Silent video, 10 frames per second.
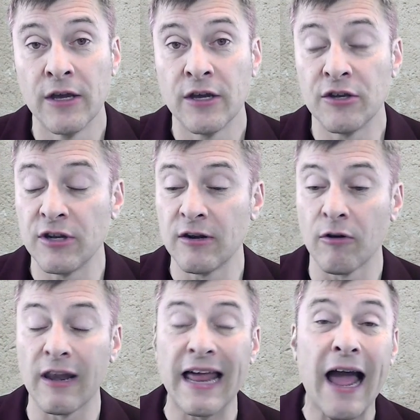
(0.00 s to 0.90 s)
You need to
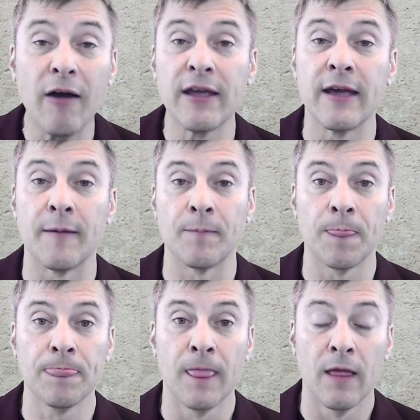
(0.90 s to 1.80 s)
allow him
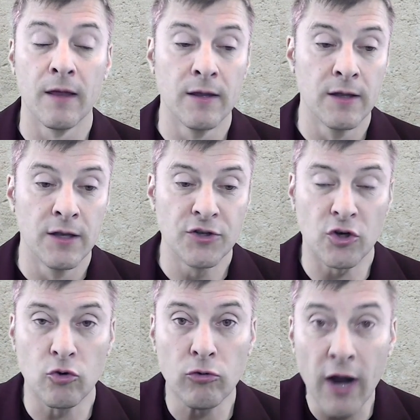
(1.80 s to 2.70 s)
to
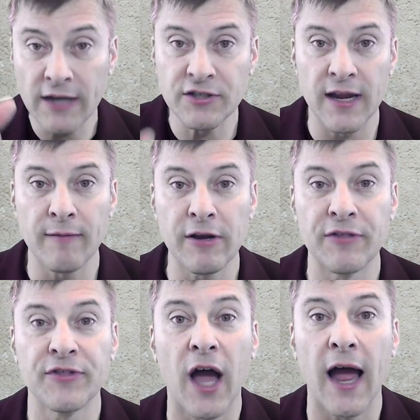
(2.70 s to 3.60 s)
crush every
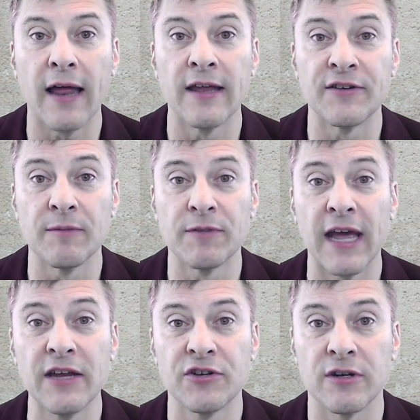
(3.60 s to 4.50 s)
thought and
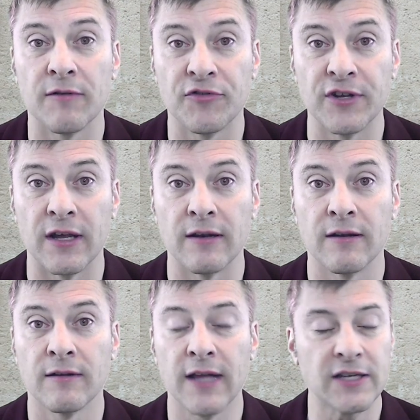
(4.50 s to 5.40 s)
temptation of sin.
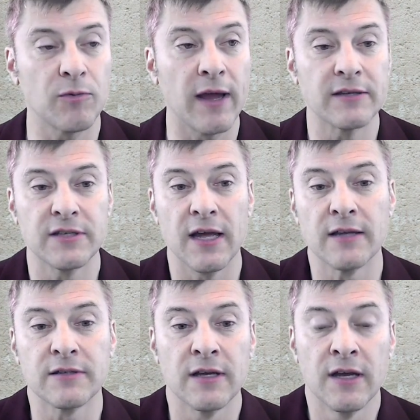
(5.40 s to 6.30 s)
That's why it
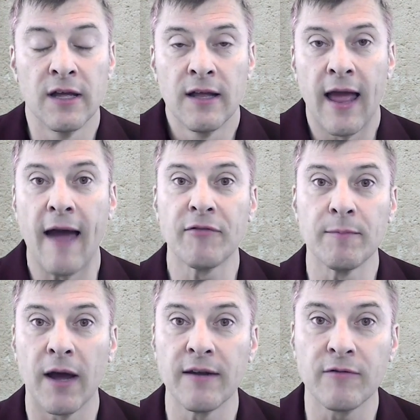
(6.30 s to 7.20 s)
says, have the
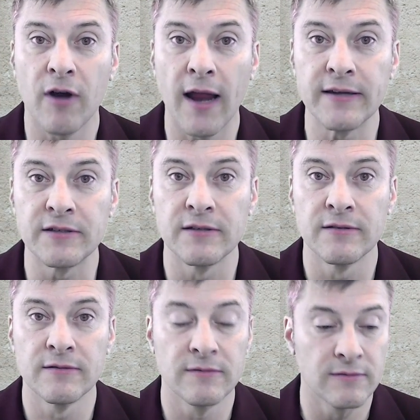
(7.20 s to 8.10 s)
mind of Christ.
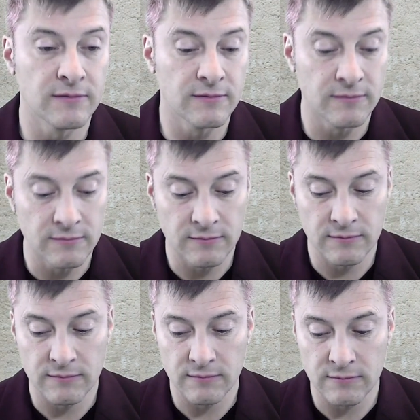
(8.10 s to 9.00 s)

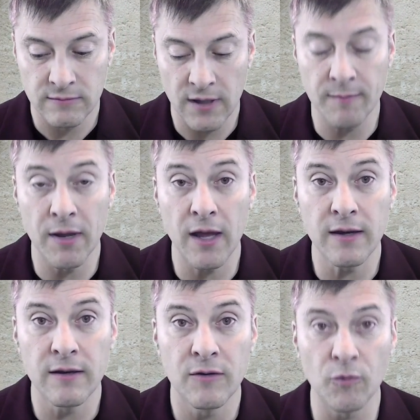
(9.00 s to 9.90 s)

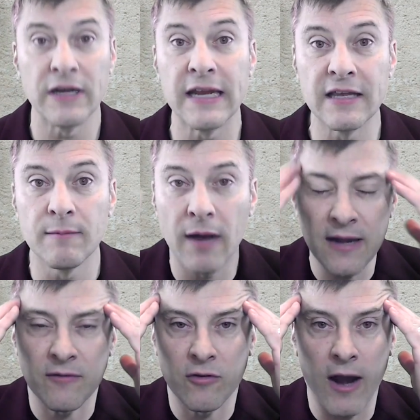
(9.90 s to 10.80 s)
Amen? We need the mind
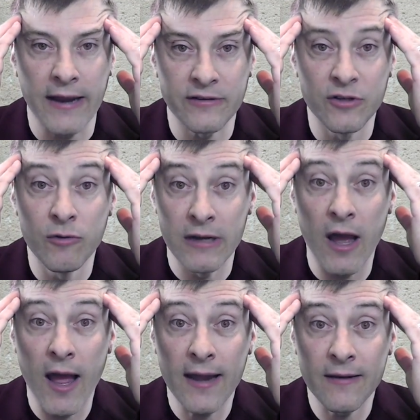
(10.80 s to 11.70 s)
of Christ, do we
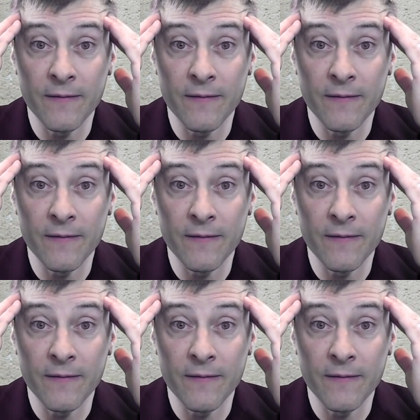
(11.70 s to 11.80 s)
not?